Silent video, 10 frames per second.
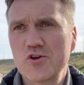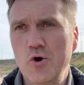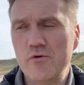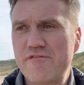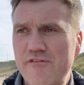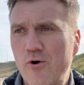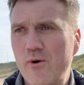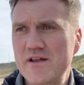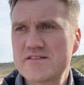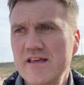going
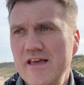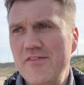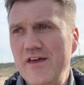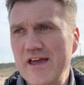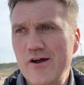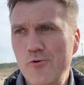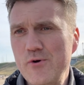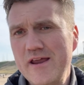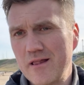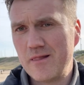forward that a
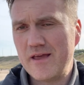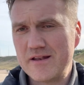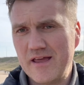real